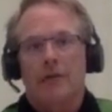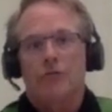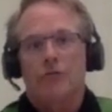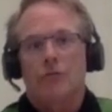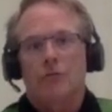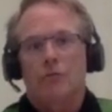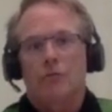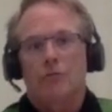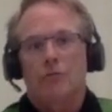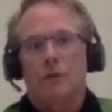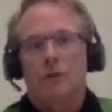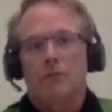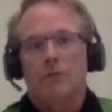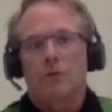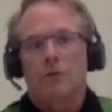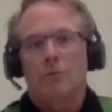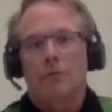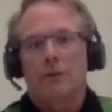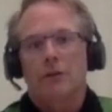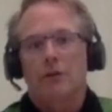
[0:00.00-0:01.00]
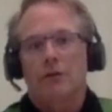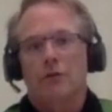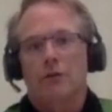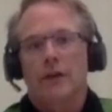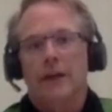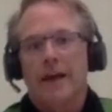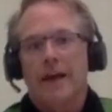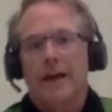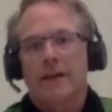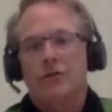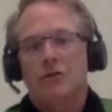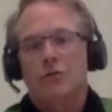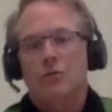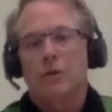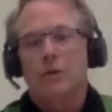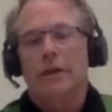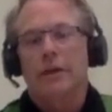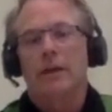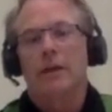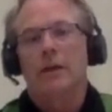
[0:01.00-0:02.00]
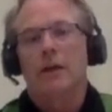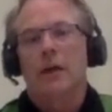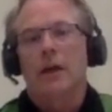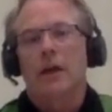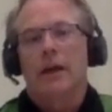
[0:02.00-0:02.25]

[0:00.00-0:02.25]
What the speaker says: So what I'm hoping to do next week